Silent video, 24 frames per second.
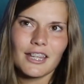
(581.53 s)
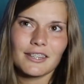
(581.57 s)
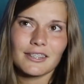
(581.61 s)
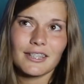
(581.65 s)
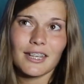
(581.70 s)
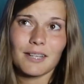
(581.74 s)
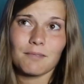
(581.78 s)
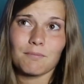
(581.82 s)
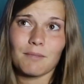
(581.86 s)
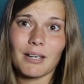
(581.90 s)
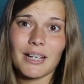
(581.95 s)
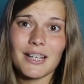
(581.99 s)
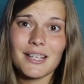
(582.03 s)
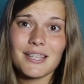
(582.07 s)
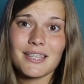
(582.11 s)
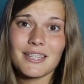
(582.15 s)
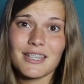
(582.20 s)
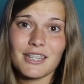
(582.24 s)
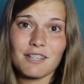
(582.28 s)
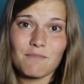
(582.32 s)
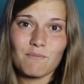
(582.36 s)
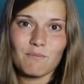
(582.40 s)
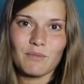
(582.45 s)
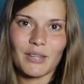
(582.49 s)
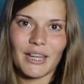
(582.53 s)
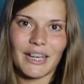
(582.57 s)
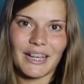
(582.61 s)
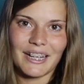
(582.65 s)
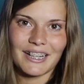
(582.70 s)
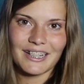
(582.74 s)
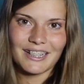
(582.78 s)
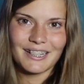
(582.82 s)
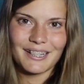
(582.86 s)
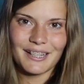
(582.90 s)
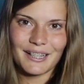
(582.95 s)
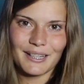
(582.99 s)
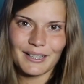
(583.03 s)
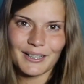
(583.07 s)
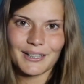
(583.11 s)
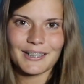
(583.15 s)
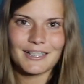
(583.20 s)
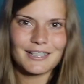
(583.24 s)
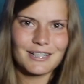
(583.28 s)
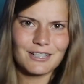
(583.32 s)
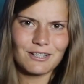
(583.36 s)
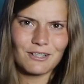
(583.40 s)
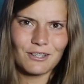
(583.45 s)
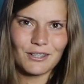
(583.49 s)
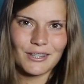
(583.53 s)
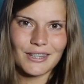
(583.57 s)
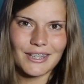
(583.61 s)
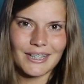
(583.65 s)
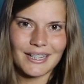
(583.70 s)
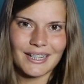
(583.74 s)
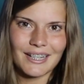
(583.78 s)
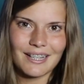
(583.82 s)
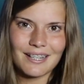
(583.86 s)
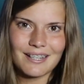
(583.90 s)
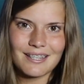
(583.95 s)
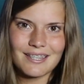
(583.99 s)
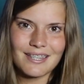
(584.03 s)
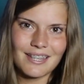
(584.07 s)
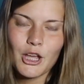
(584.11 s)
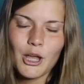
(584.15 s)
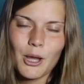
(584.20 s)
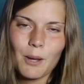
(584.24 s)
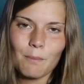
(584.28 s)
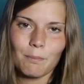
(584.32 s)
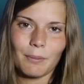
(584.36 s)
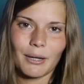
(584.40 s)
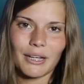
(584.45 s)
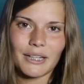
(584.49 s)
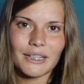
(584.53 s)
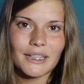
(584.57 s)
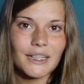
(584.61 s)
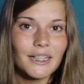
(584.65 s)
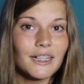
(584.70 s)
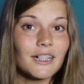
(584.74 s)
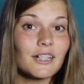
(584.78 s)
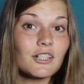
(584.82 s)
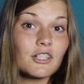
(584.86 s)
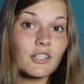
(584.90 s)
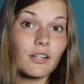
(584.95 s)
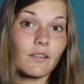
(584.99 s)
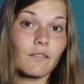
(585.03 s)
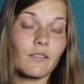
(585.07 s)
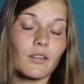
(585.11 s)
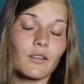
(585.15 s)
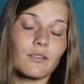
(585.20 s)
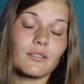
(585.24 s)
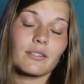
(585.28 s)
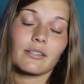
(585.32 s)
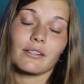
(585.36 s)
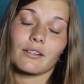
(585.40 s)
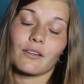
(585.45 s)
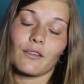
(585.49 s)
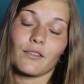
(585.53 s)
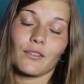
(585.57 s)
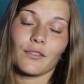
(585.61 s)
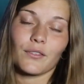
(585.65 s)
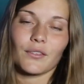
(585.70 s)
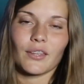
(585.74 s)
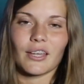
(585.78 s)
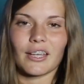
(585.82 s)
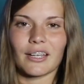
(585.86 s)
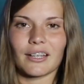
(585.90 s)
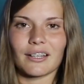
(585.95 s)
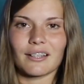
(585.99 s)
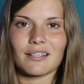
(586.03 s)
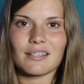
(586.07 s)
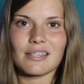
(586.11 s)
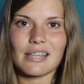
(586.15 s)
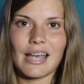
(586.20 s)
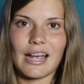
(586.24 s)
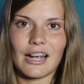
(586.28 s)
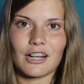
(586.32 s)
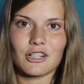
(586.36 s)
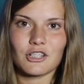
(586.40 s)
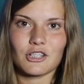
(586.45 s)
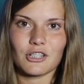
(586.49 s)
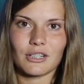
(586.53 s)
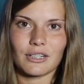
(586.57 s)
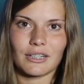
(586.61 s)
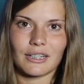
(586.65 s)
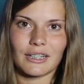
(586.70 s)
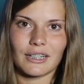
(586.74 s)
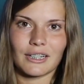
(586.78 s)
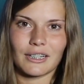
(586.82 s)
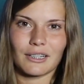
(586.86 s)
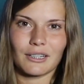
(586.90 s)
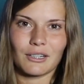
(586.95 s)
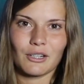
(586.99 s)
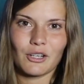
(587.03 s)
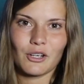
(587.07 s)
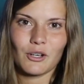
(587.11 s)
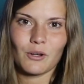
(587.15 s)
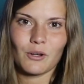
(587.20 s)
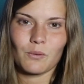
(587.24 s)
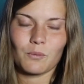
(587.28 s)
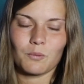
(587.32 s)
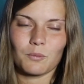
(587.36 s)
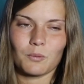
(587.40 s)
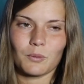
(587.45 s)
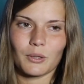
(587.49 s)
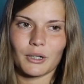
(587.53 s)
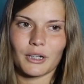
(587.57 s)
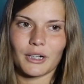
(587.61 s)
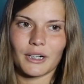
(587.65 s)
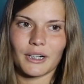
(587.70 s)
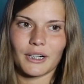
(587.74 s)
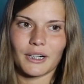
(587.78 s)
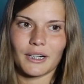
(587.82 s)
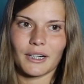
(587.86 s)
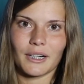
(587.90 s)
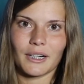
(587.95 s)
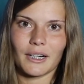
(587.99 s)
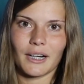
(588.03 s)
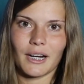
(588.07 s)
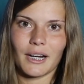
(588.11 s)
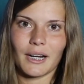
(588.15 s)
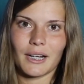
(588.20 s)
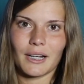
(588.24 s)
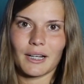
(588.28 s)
they may seem like little things, but each of those little things actually were